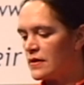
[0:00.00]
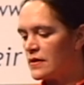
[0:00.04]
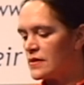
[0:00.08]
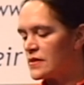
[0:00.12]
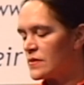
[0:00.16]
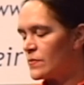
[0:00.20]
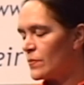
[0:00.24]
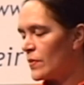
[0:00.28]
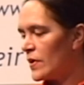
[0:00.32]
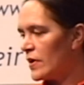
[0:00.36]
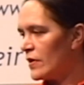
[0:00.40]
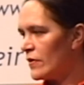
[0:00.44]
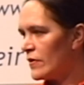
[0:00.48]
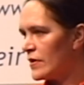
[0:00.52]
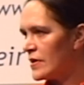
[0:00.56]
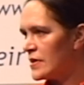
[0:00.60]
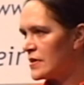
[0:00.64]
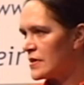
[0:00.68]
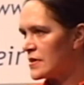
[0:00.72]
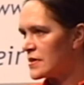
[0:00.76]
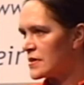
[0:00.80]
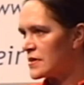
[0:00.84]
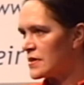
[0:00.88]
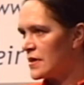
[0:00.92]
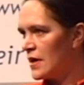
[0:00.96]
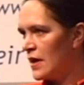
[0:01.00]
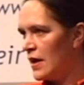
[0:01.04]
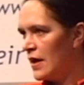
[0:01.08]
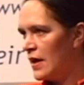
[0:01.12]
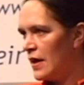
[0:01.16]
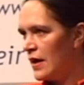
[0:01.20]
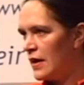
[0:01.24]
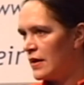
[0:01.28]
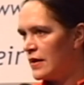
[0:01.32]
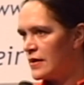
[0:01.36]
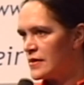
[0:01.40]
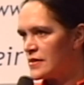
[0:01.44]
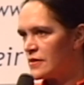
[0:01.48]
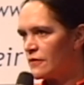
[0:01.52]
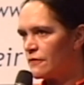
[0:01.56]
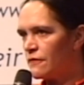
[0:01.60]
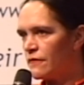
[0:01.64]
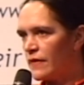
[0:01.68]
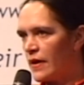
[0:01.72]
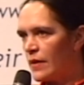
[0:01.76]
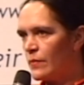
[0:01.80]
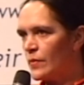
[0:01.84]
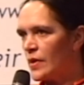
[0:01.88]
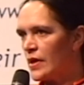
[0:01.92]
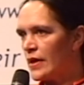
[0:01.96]
as parents and as a
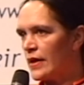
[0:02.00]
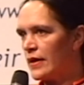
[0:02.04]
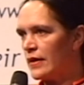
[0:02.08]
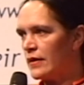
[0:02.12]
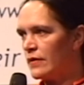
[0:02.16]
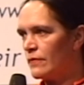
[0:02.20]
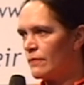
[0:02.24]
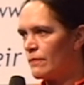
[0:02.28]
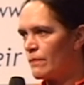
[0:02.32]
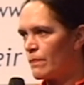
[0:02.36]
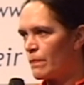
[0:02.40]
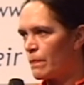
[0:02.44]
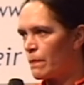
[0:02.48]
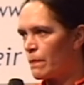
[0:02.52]
family.